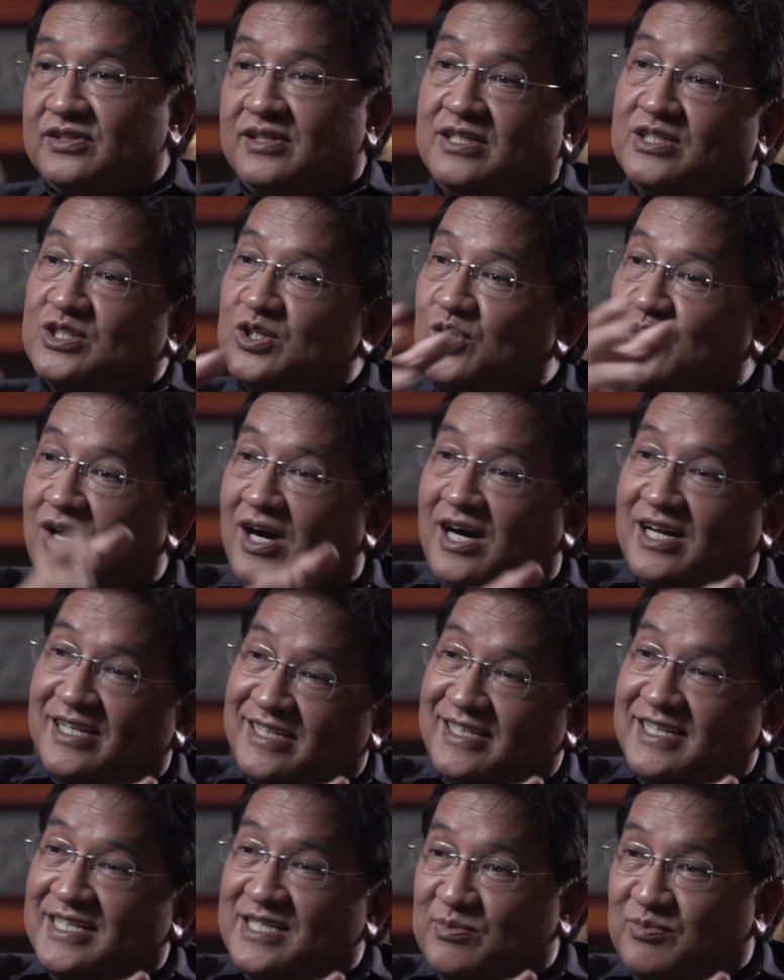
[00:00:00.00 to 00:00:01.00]
that Joe Al
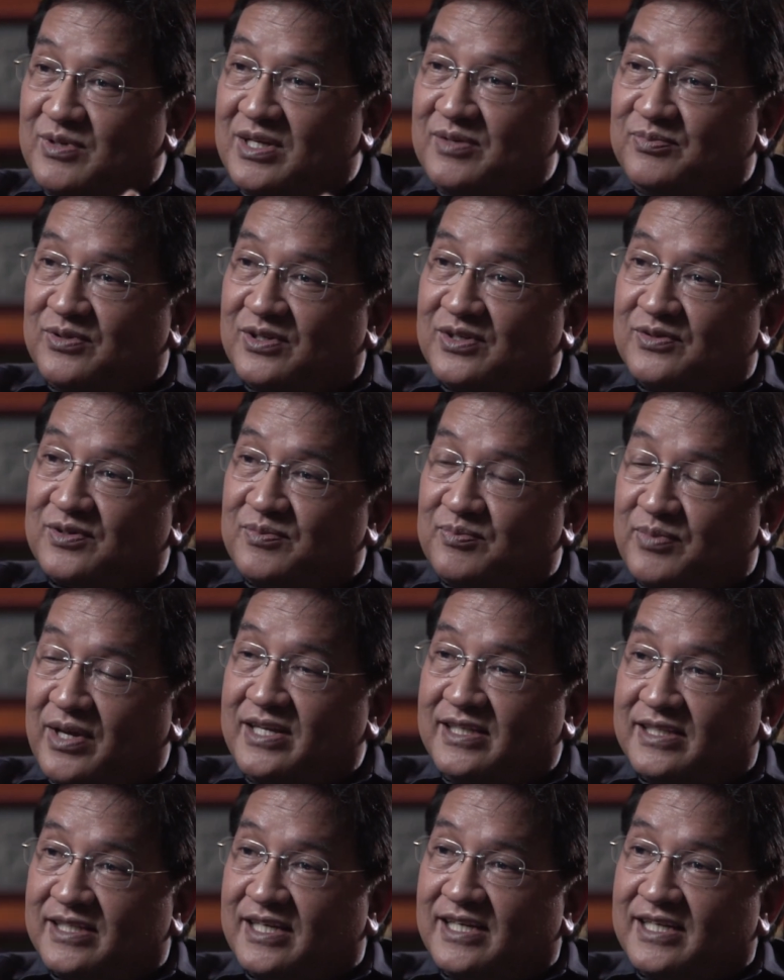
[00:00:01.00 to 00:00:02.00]
and his people were
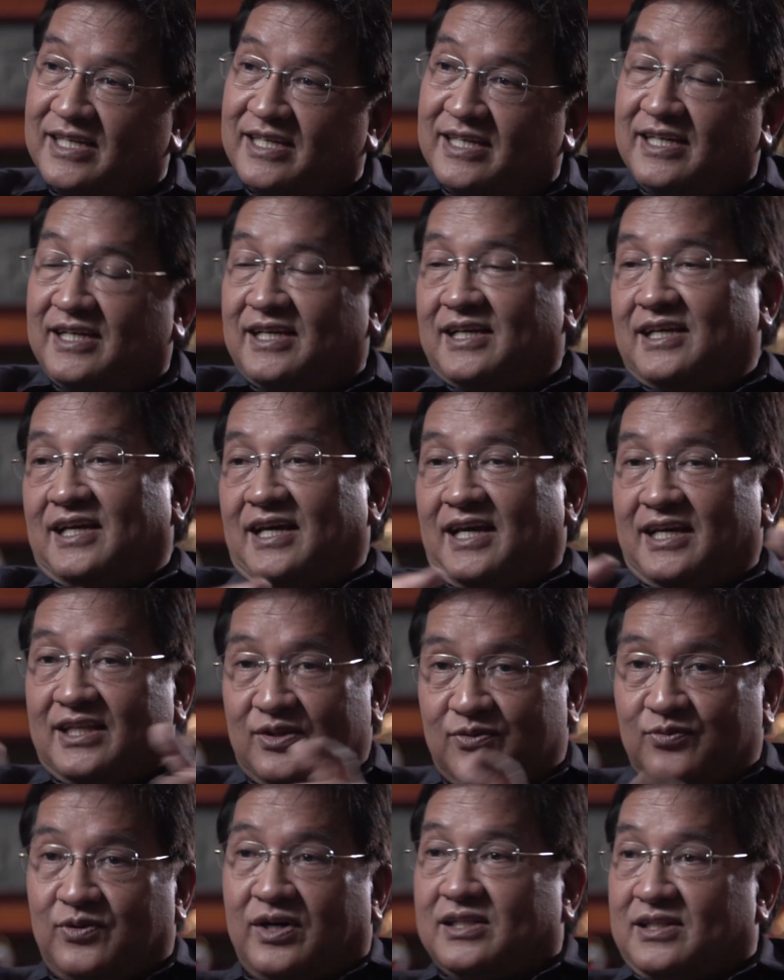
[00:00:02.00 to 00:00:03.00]
painting
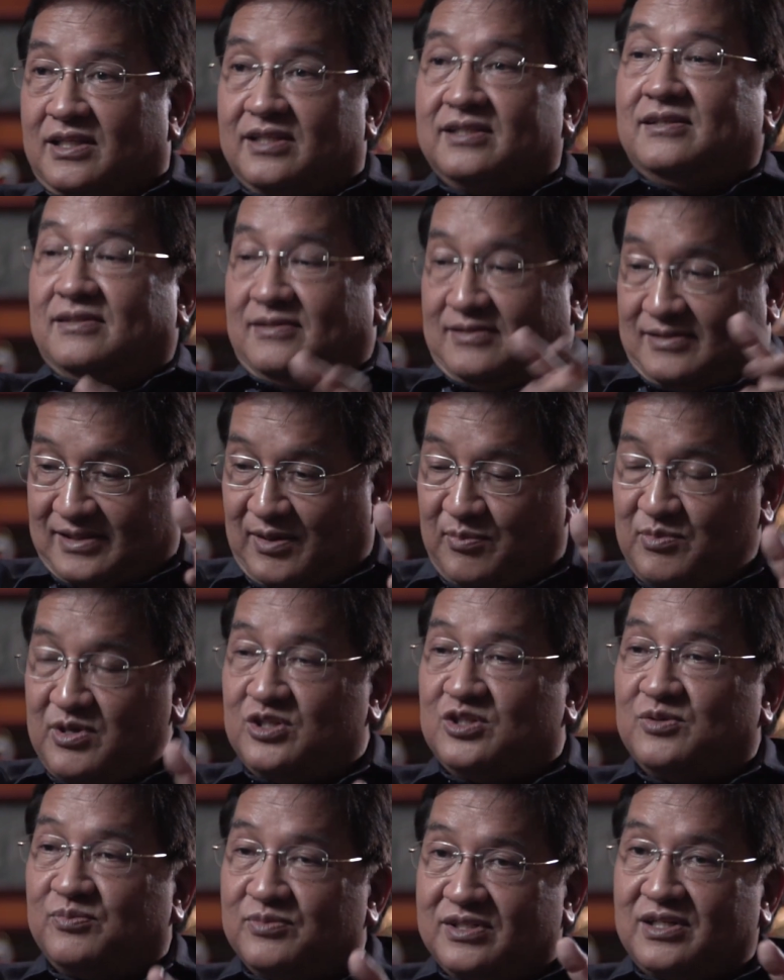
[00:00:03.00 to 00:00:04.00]
and what the
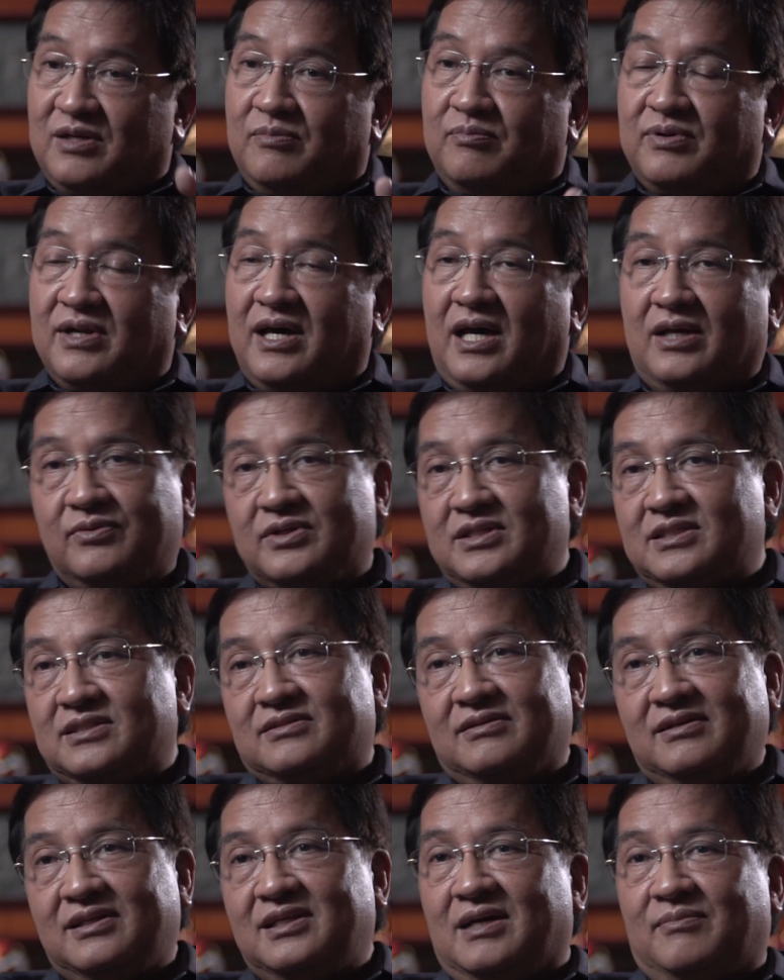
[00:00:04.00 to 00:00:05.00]
medium-term plan, which
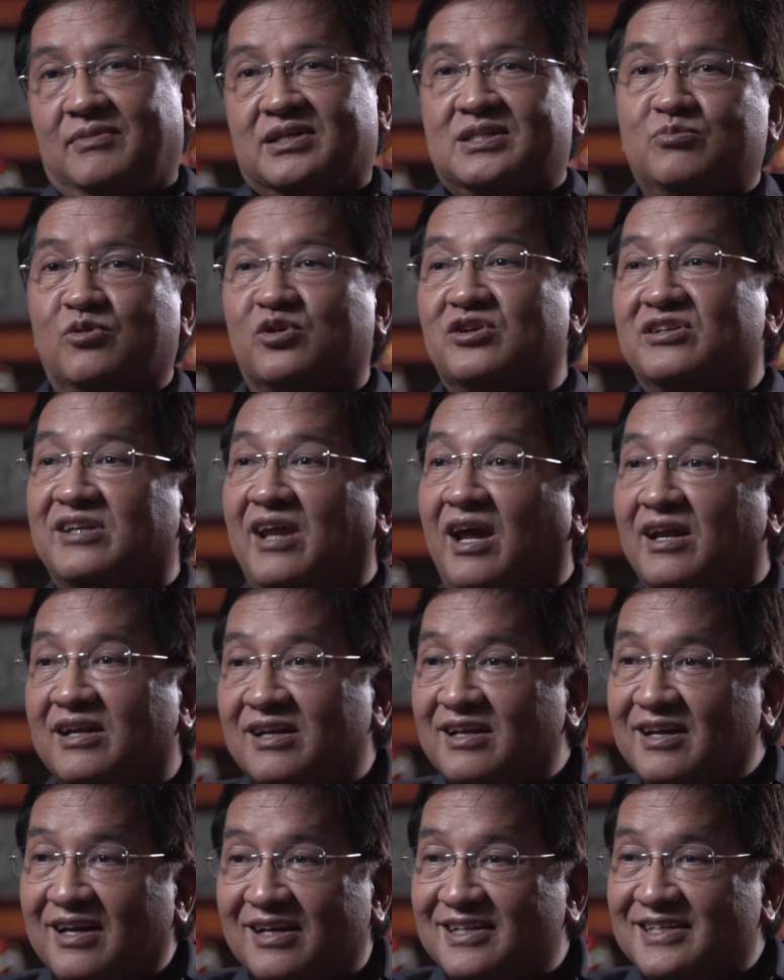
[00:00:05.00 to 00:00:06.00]
is really a much more
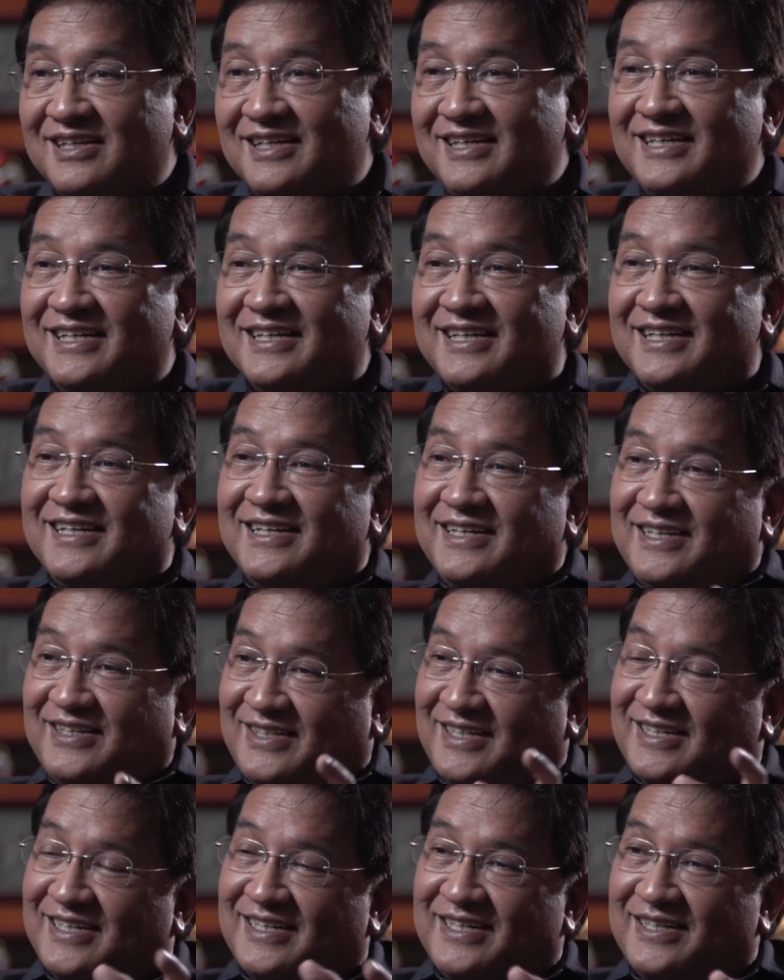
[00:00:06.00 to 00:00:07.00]
technically
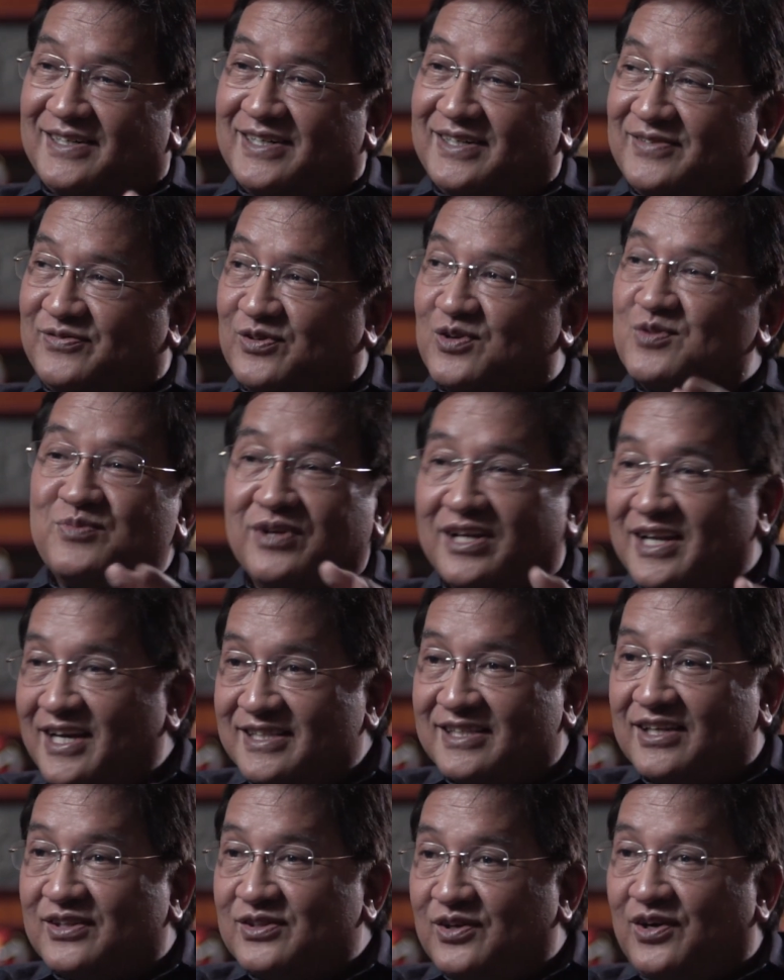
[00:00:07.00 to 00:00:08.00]

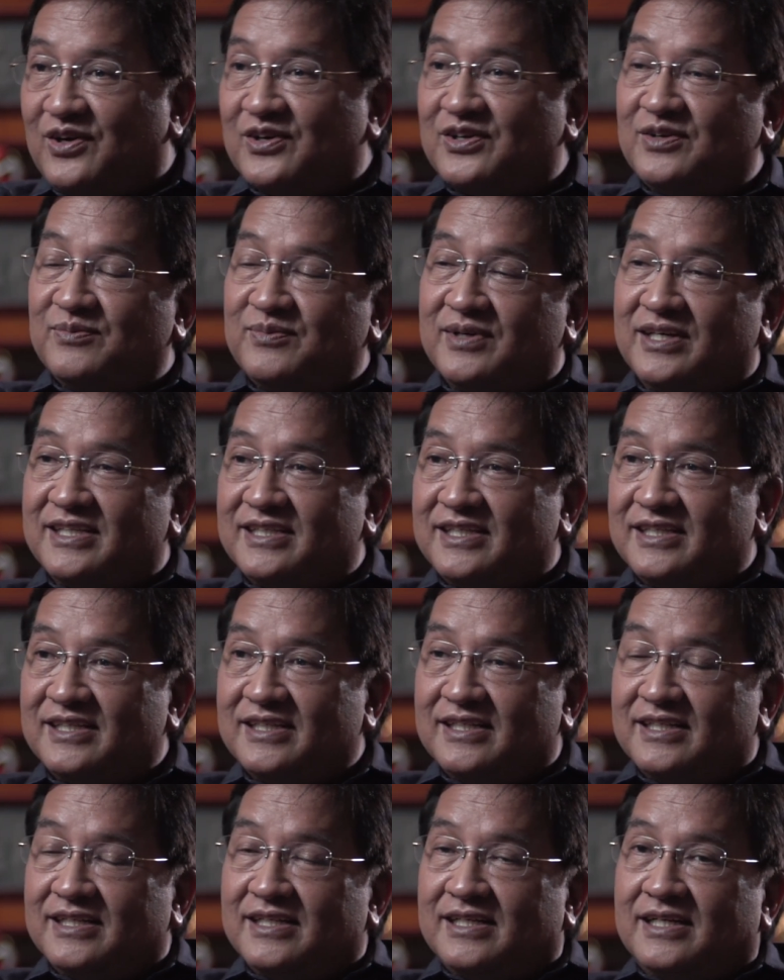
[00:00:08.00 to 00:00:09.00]
formulated document.